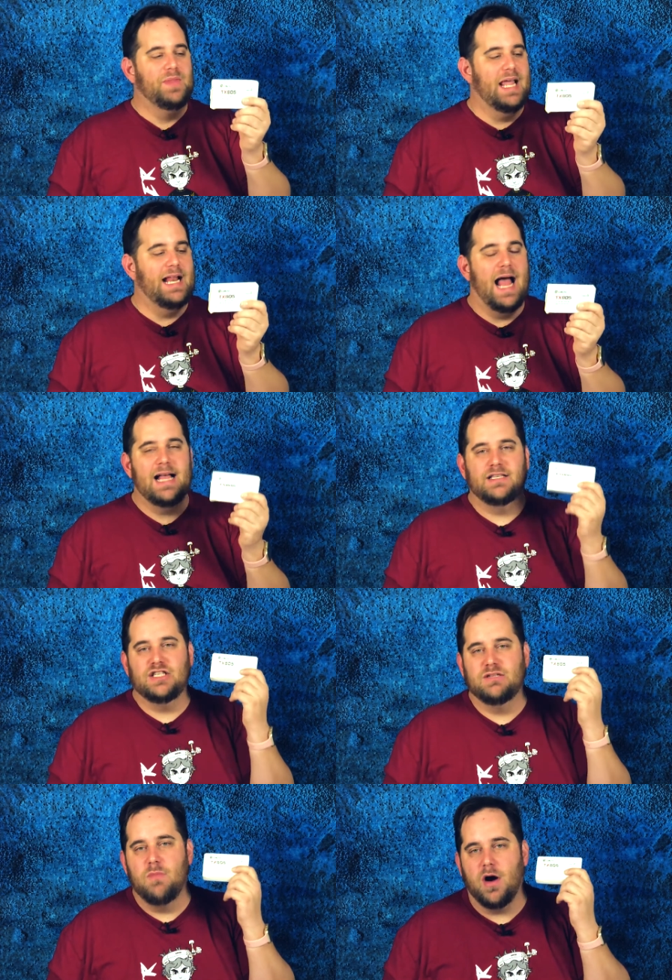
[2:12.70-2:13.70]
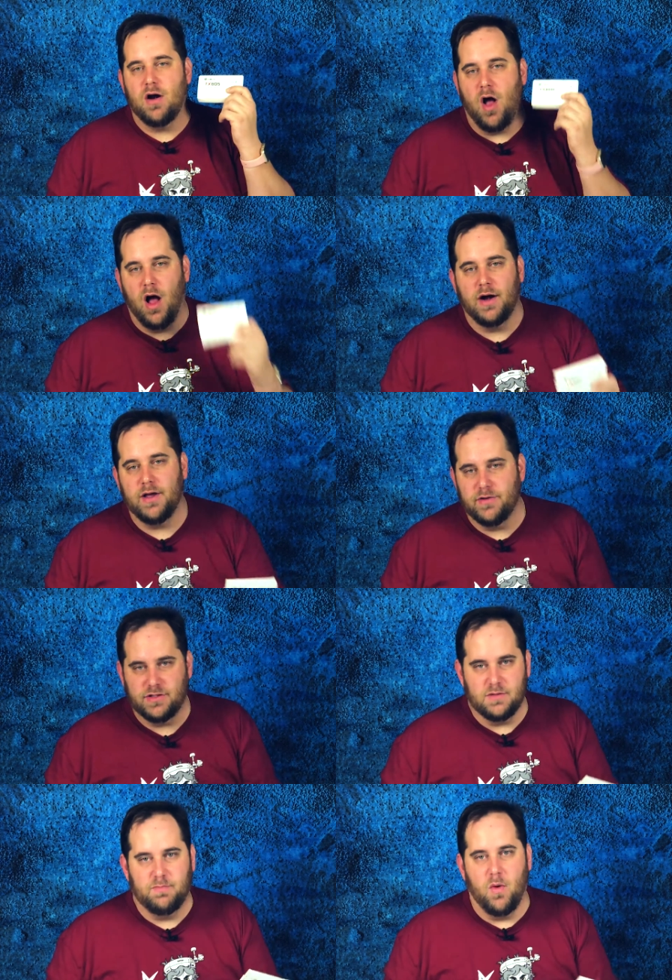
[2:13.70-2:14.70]
It has smart audio
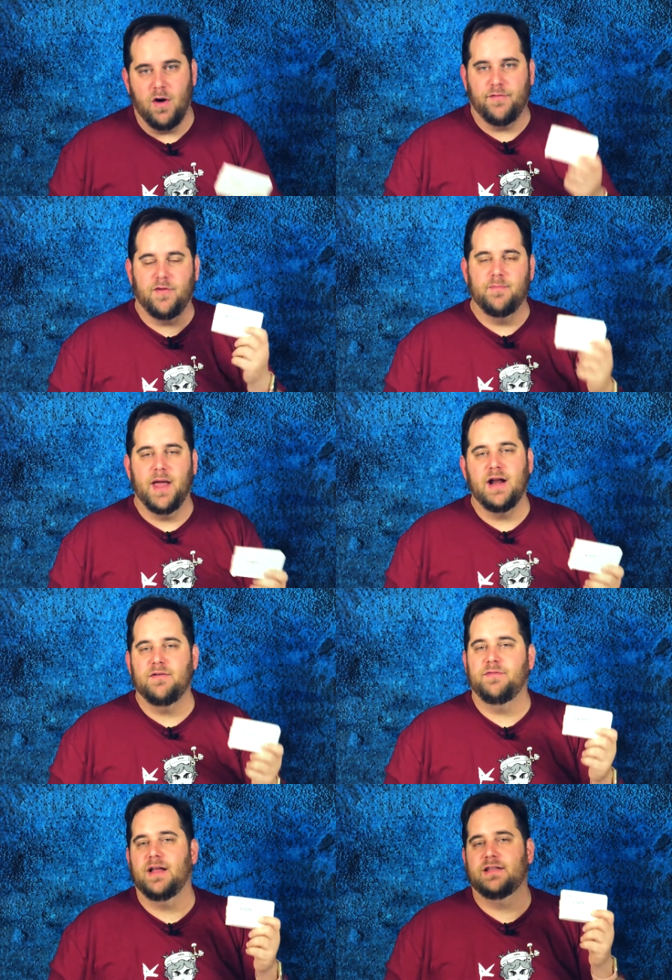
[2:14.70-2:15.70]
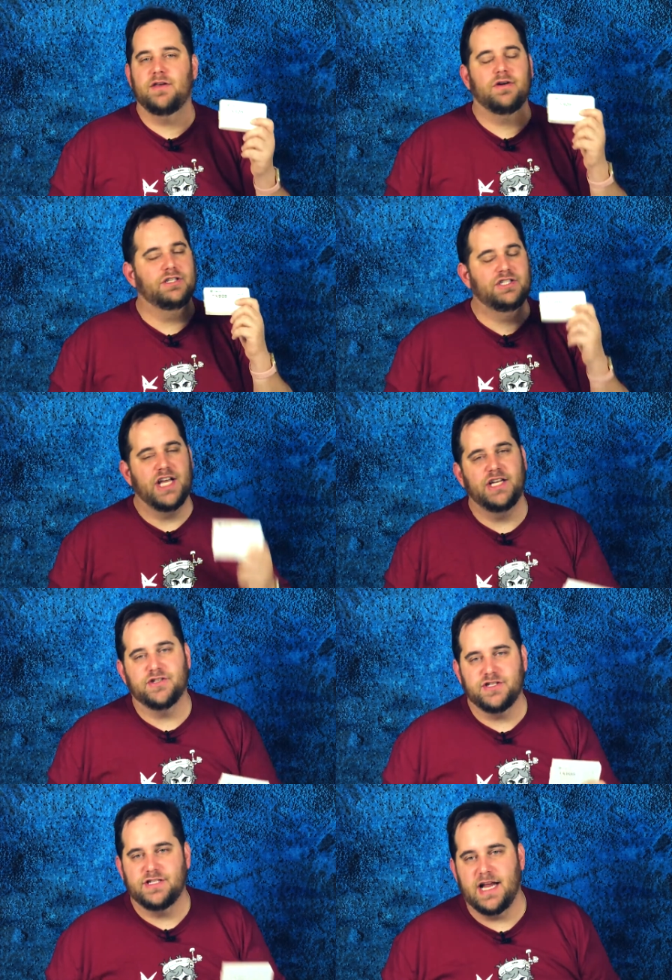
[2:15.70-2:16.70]
support from Betaflight that you can change
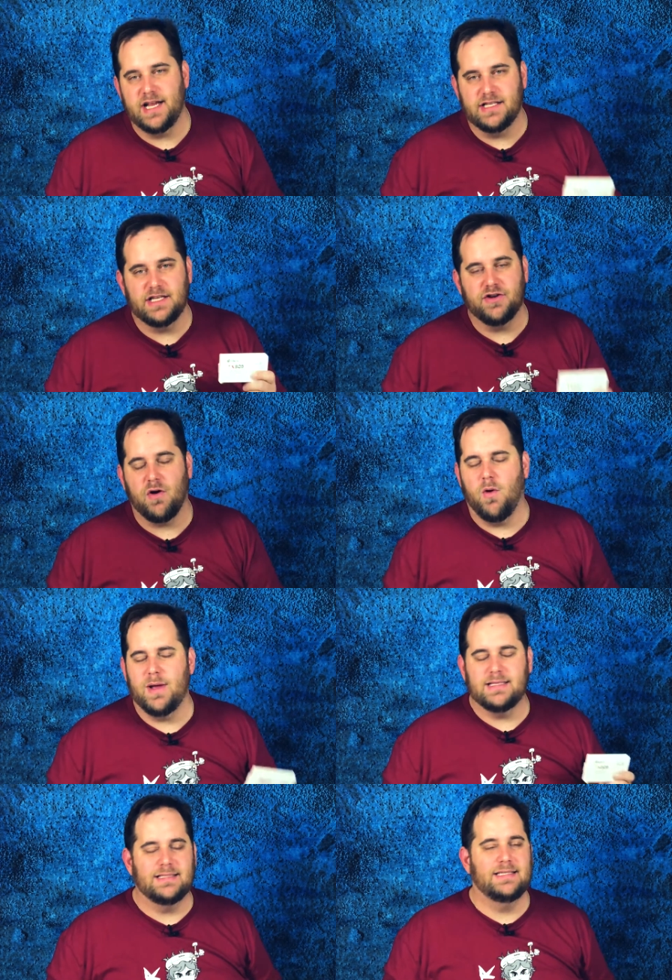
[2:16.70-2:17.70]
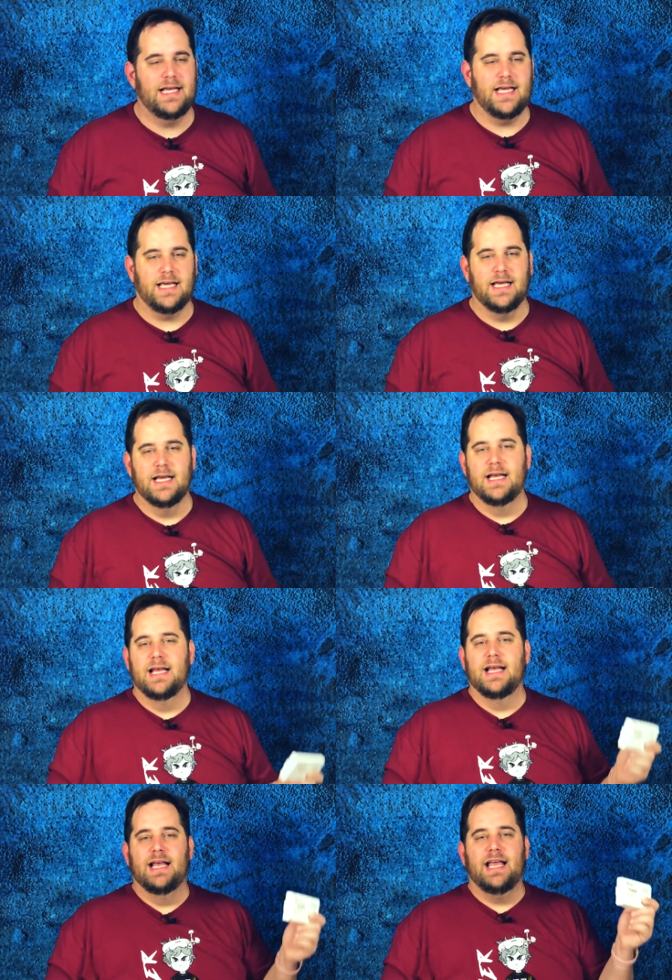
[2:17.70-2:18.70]
your settings in your OSD.
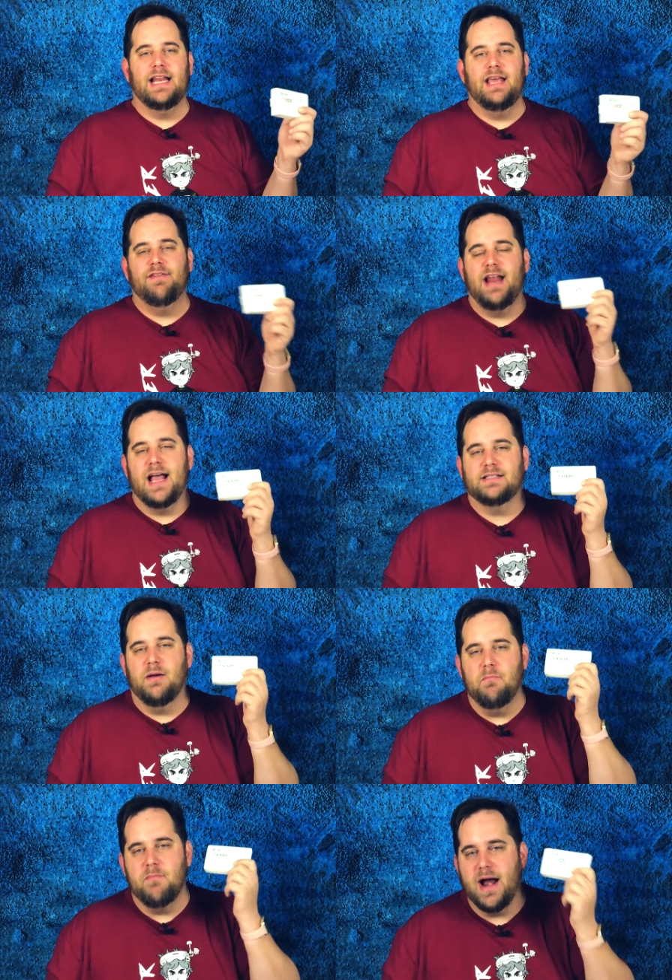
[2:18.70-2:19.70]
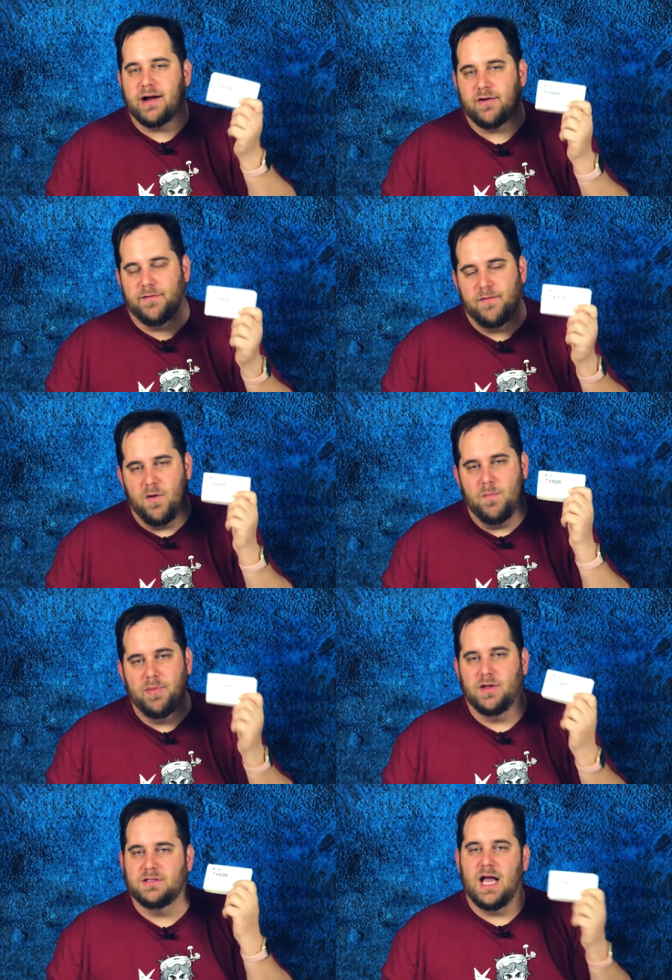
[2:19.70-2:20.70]
It even has a microphone
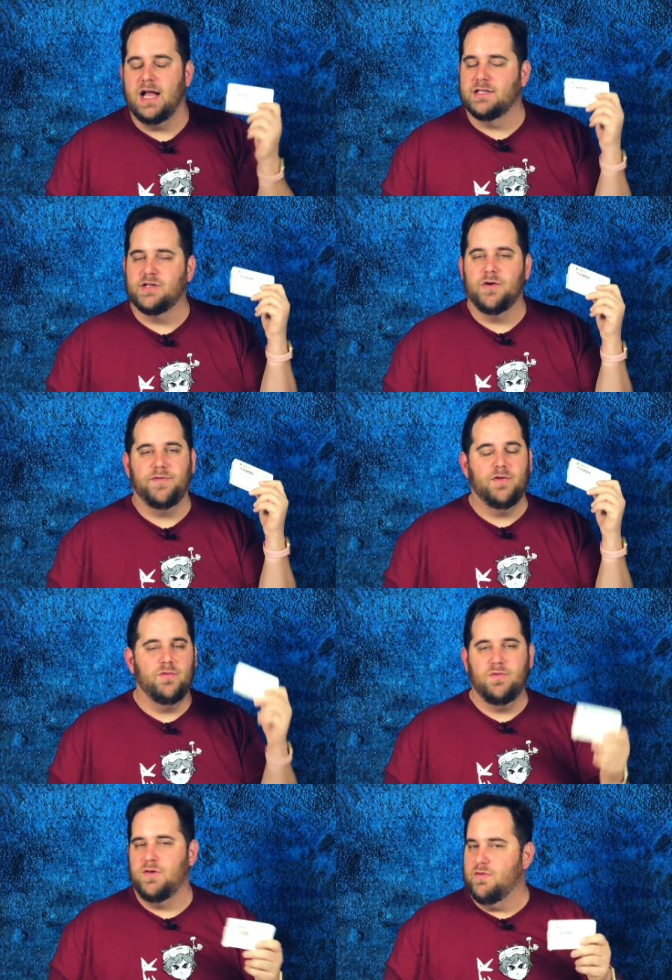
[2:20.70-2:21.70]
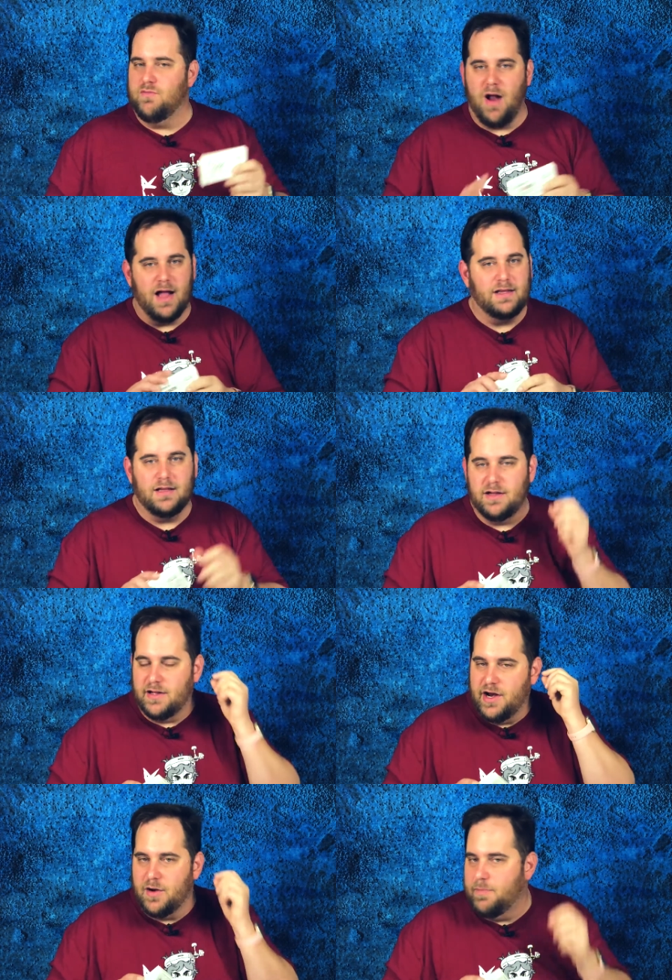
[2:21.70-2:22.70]
built on, so if you rock the little
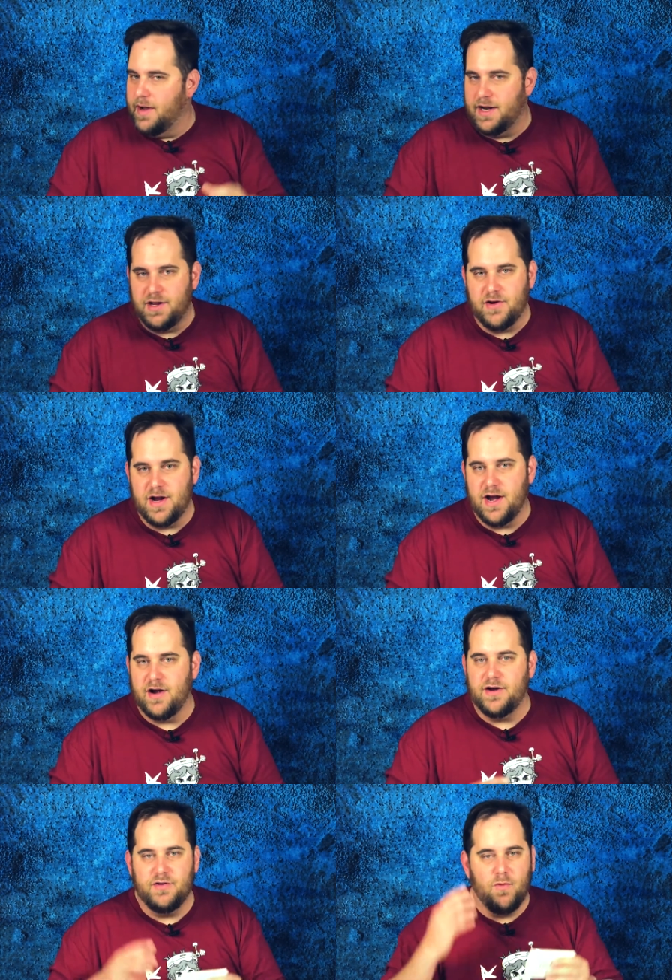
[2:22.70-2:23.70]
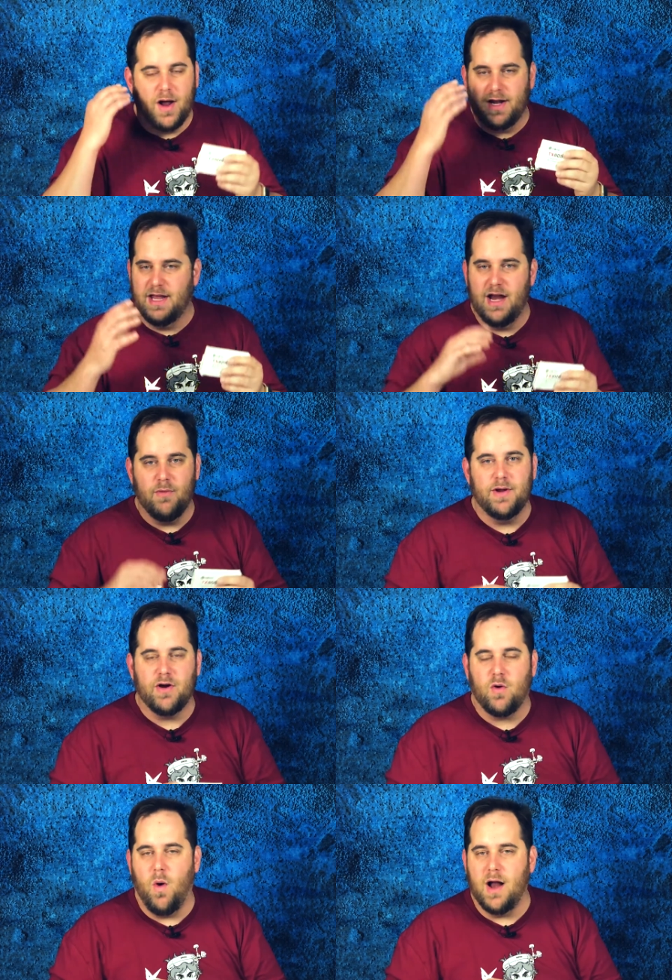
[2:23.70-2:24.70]
earbud in your ear and you want to hear what
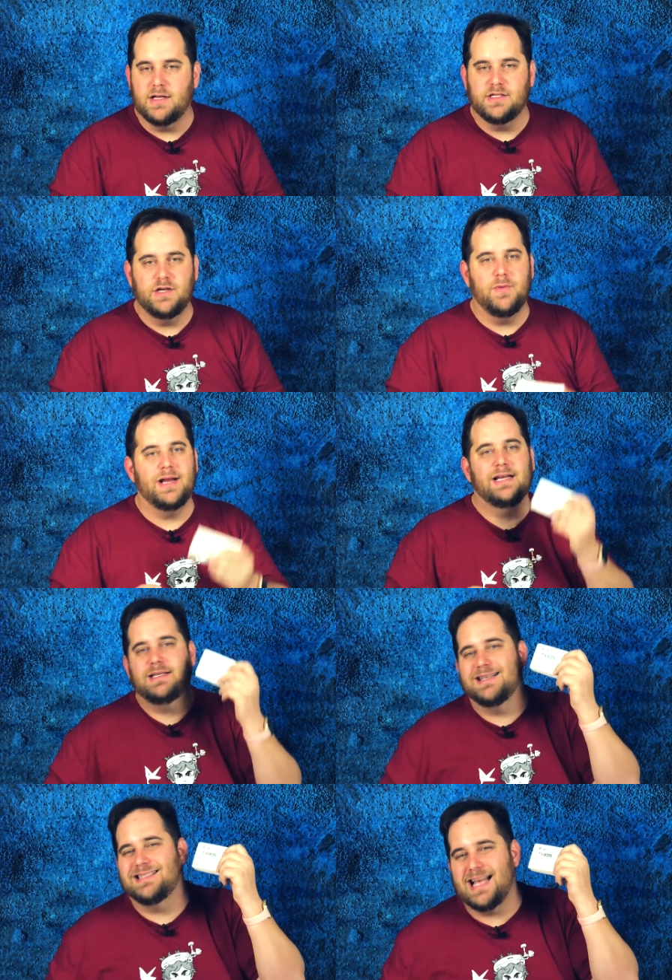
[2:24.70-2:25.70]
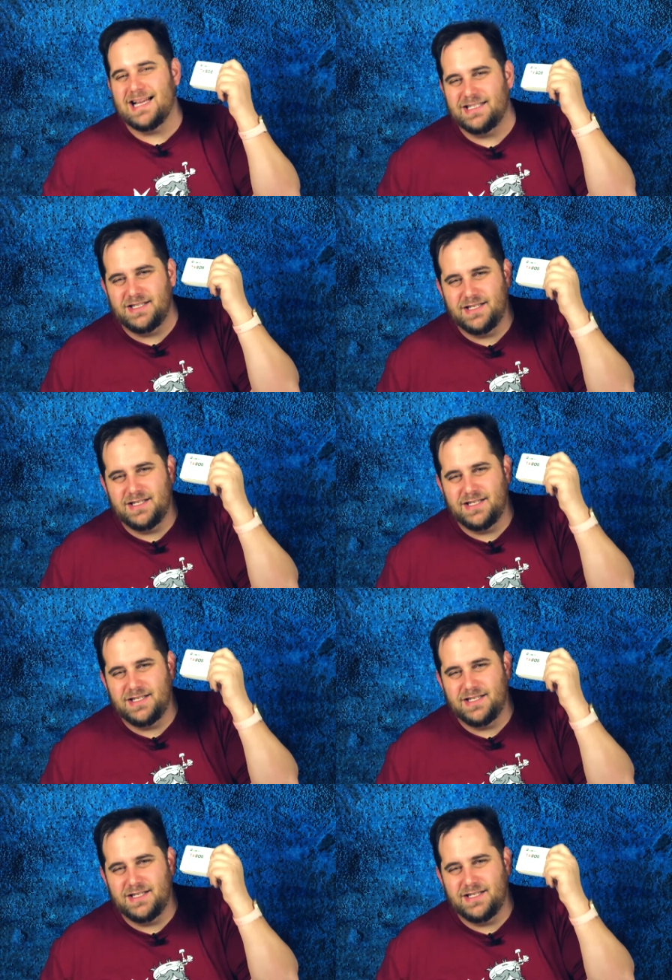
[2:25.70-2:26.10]
your quad is doing, it does that